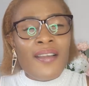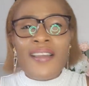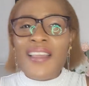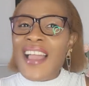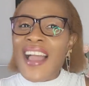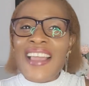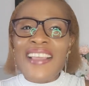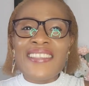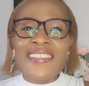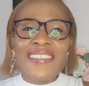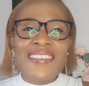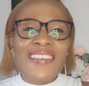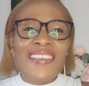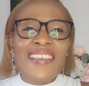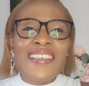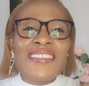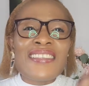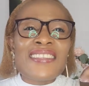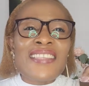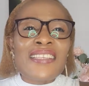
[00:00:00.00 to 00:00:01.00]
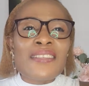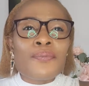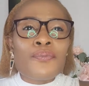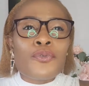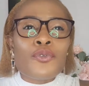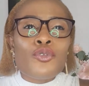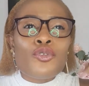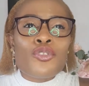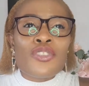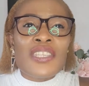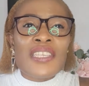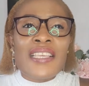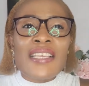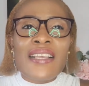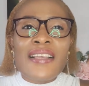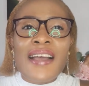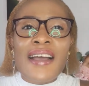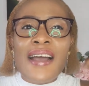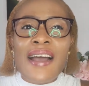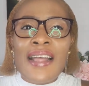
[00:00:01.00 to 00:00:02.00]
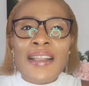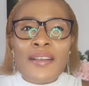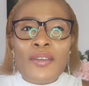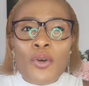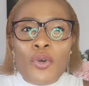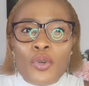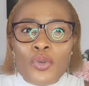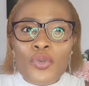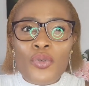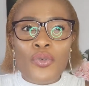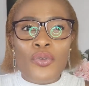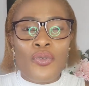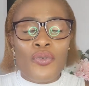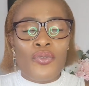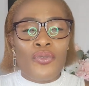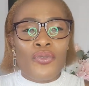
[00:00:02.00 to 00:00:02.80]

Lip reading: guys, it starts producing an odor.